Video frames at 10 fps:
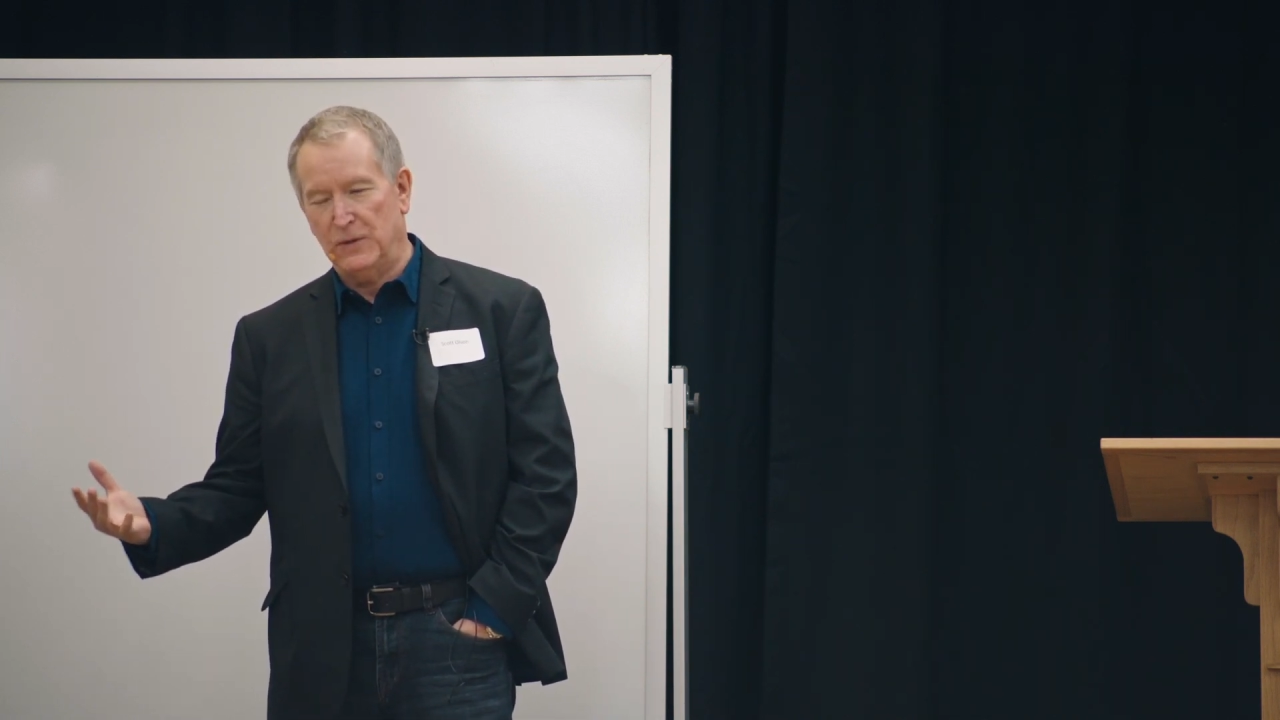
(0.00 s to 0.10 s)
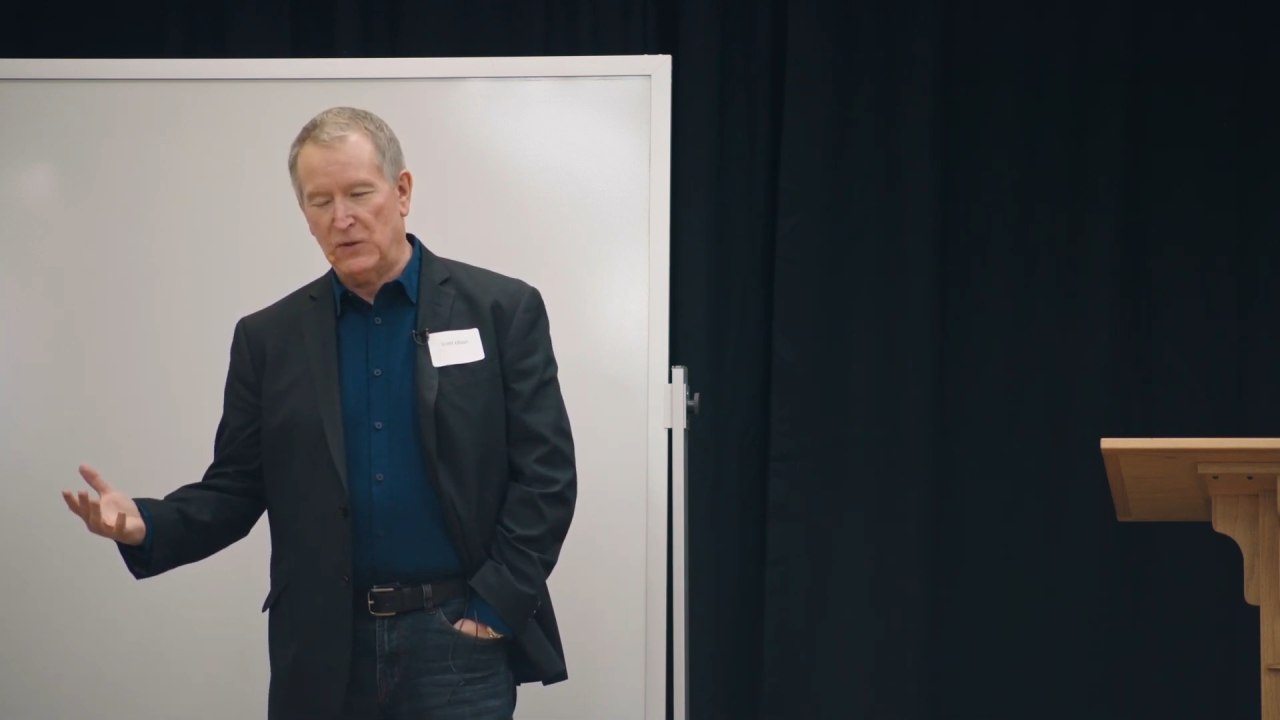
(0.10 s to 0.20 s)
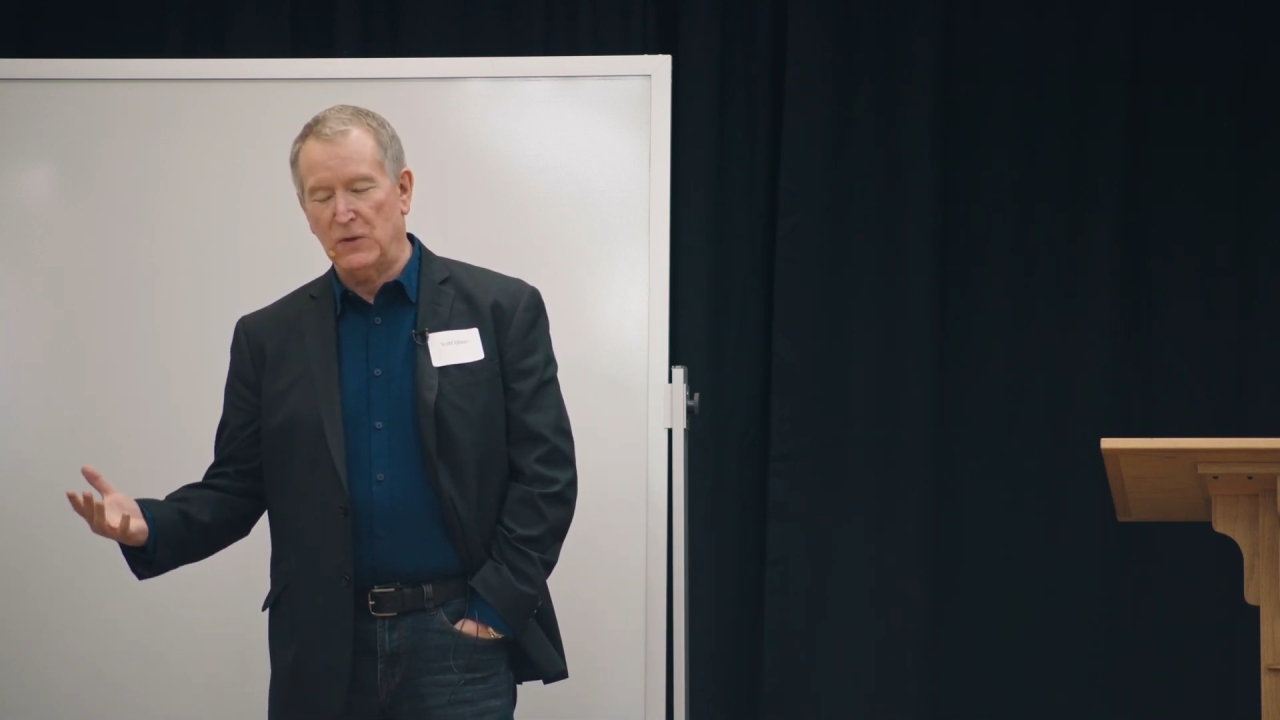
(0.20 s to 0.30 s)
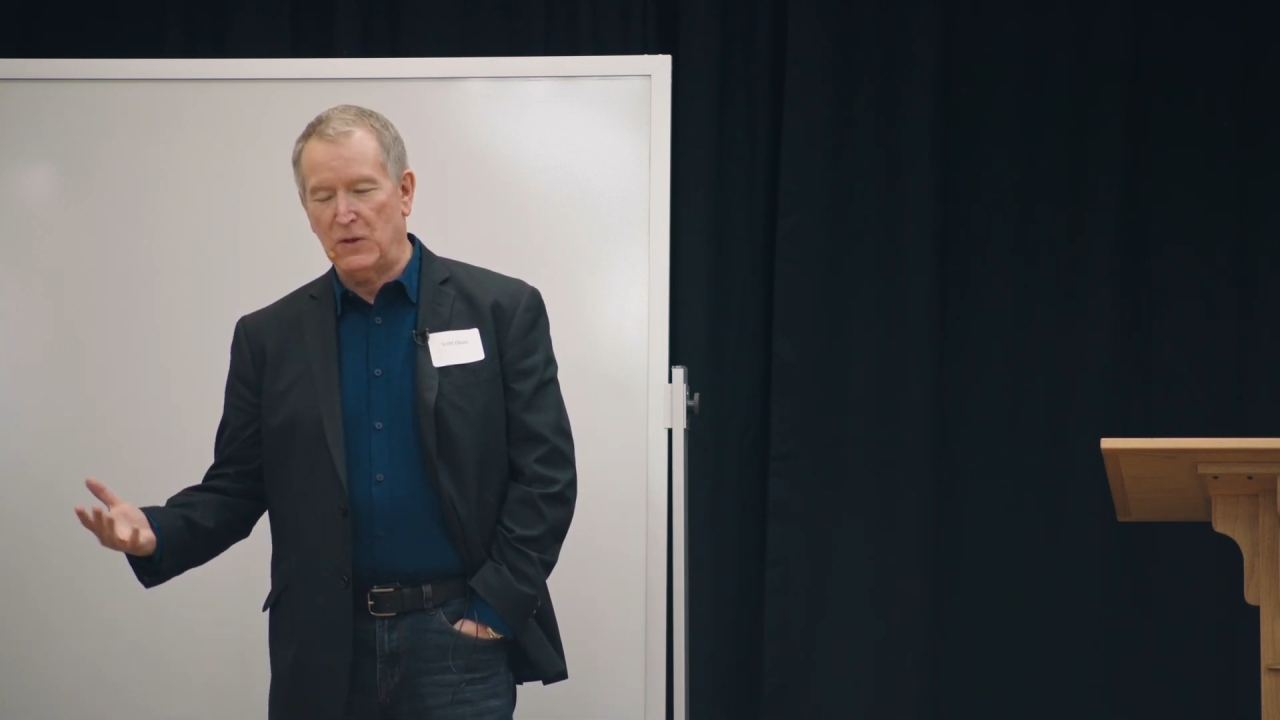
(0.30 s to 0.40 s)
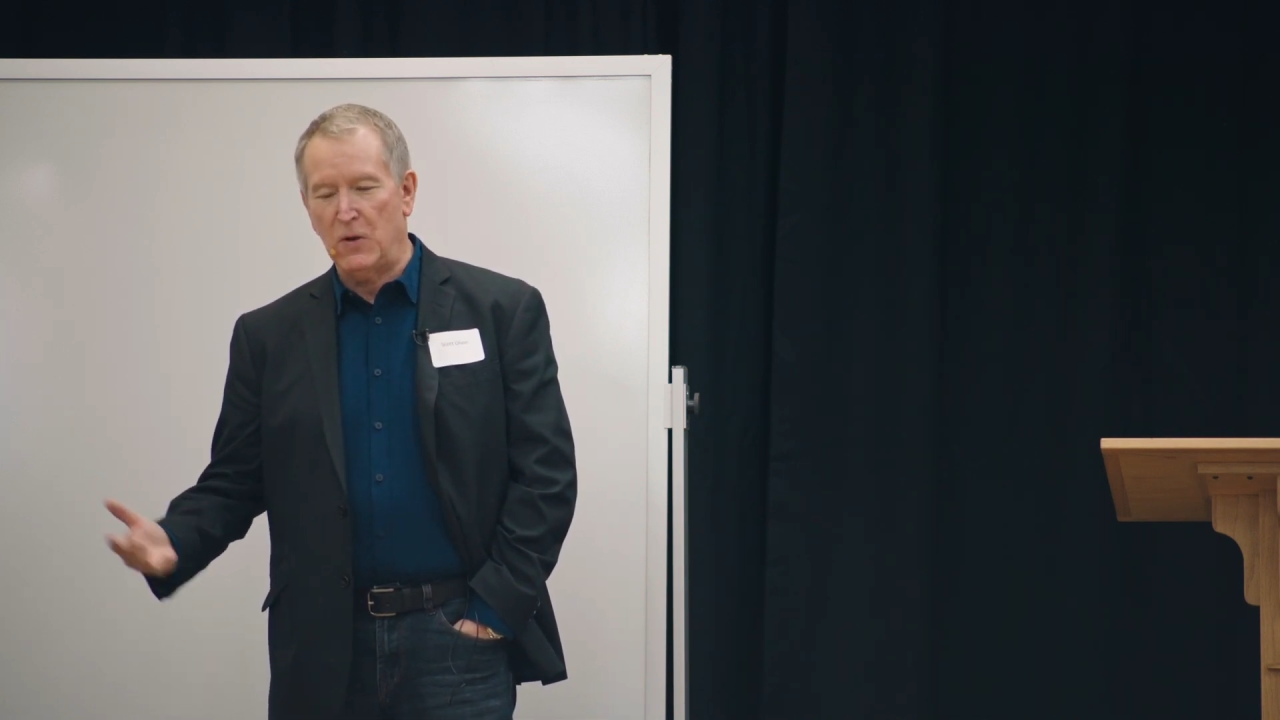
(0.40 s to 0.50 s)

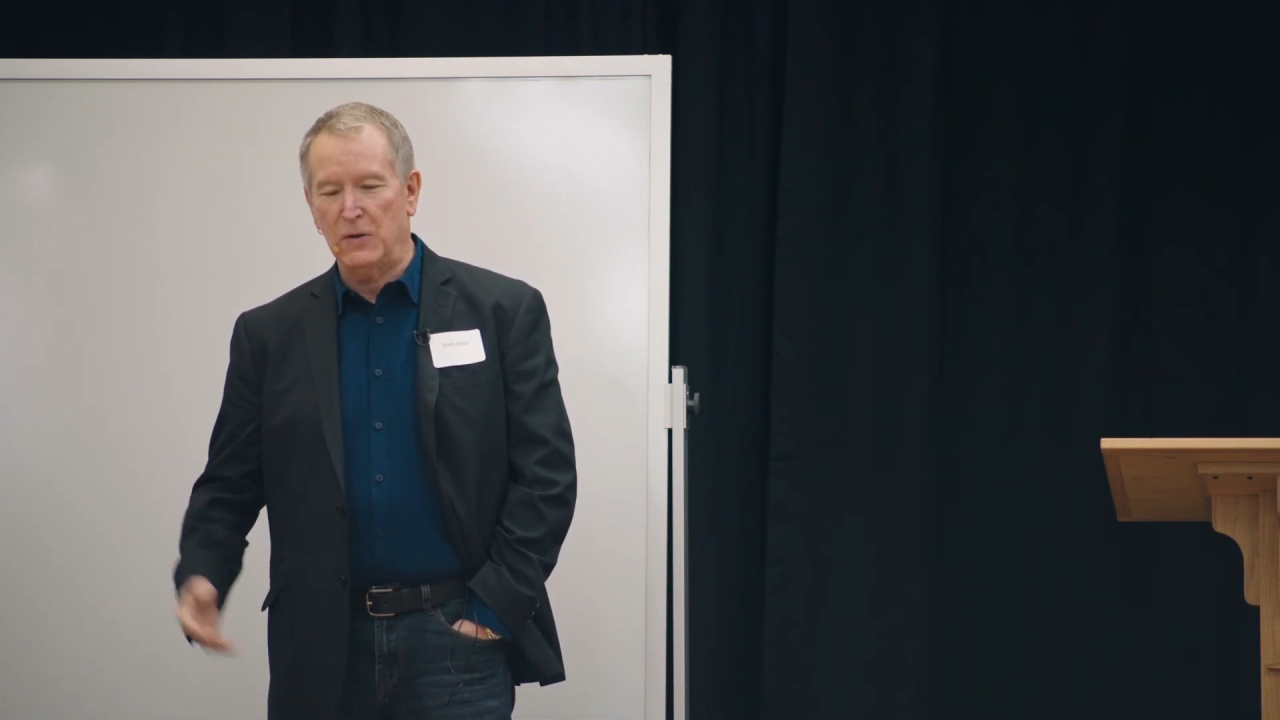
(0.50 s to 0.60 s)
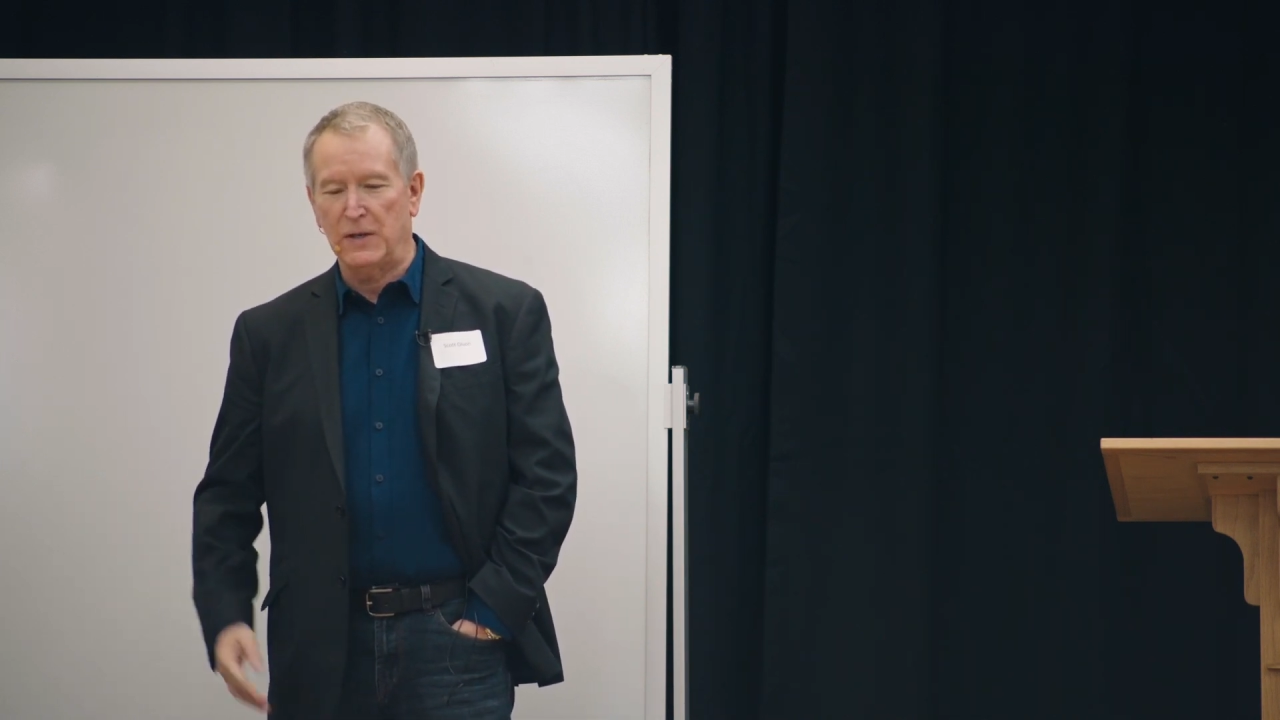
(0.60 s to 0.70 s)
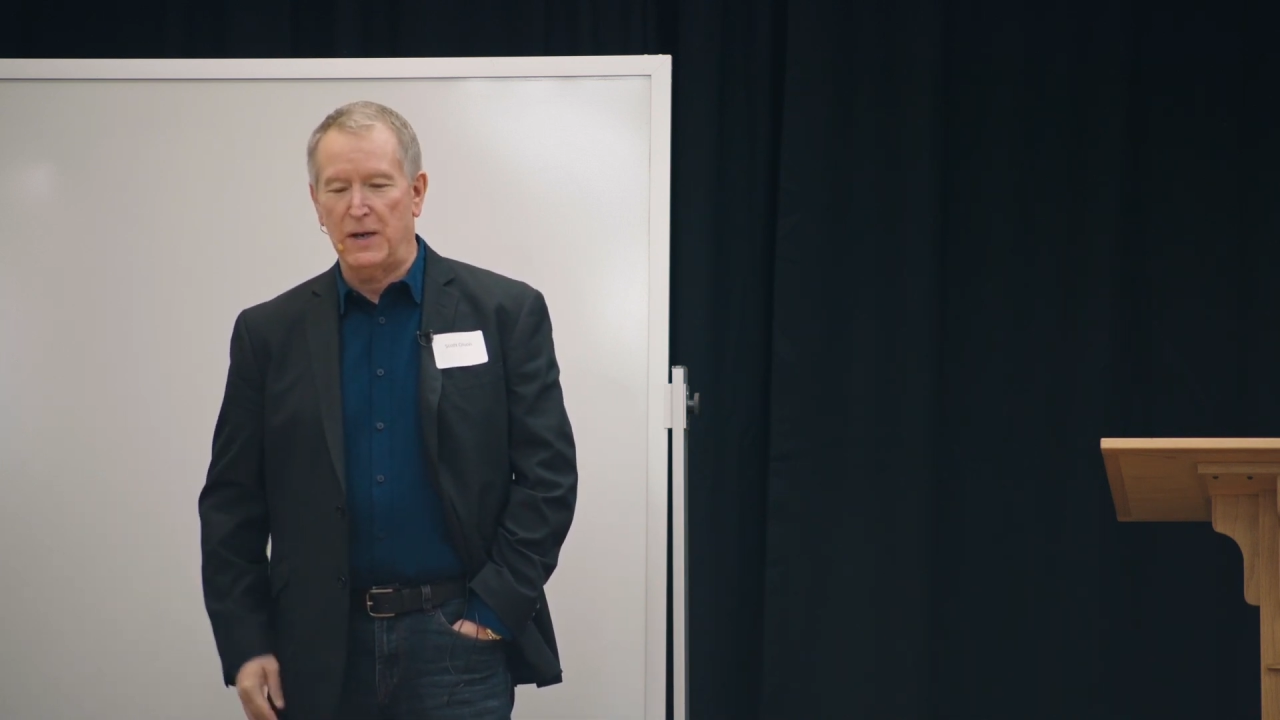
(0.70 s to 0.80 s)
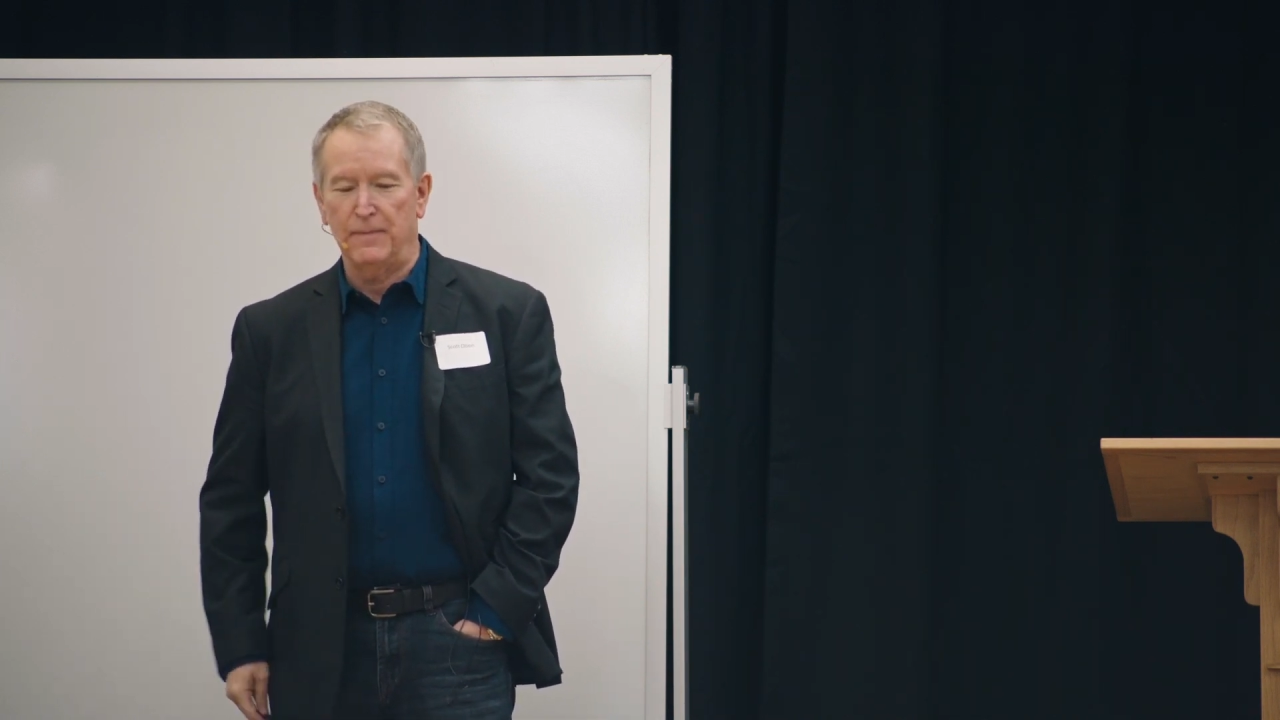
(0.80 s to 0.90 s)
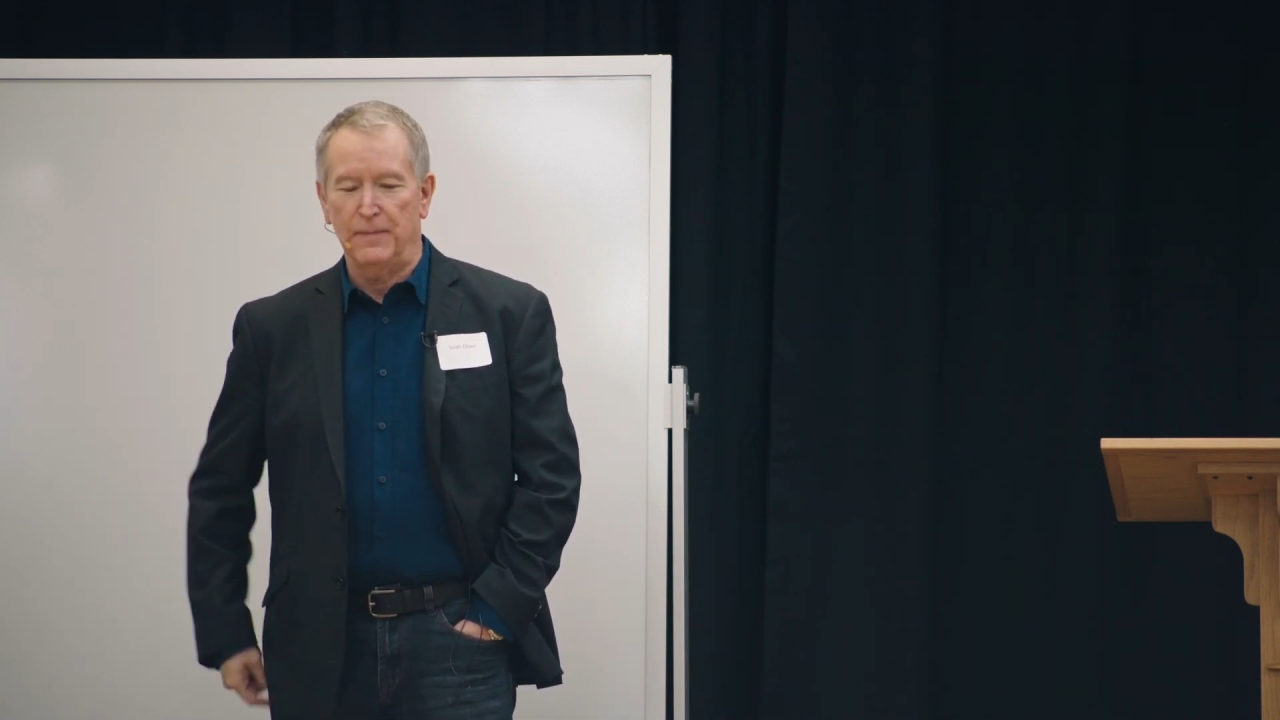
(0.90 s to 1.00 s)
so it's a long
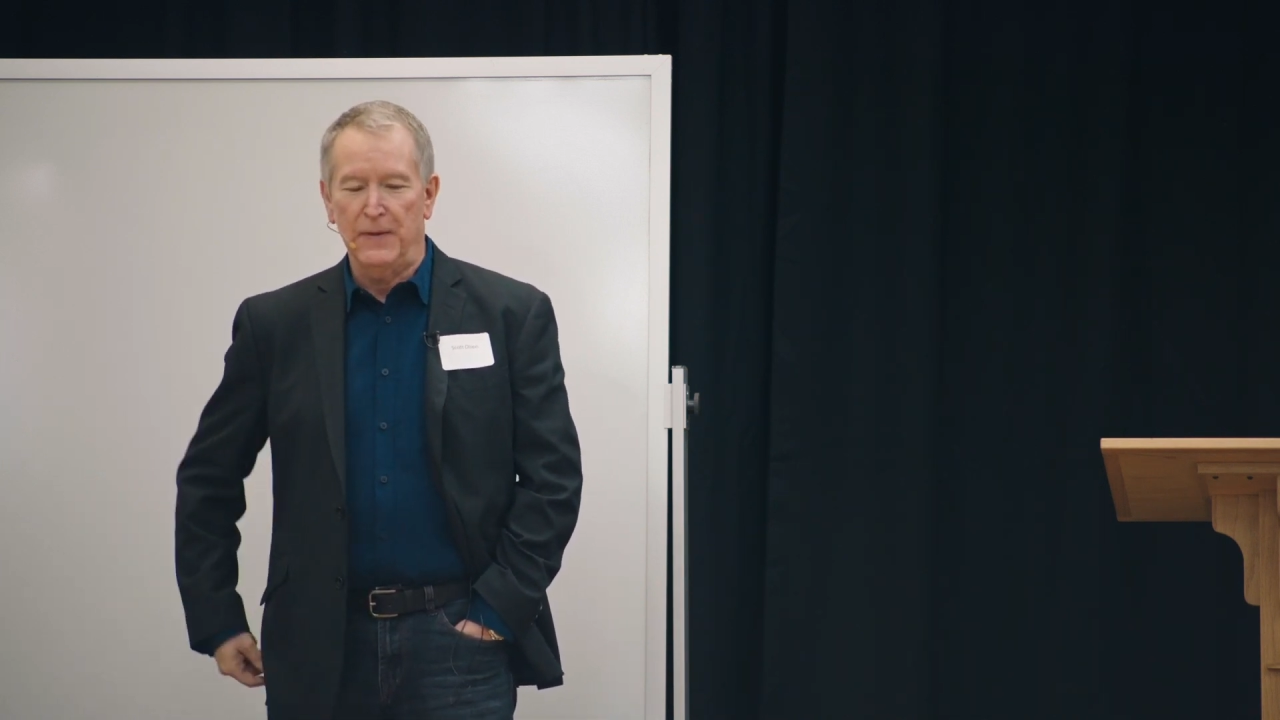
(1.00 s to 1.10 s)
time.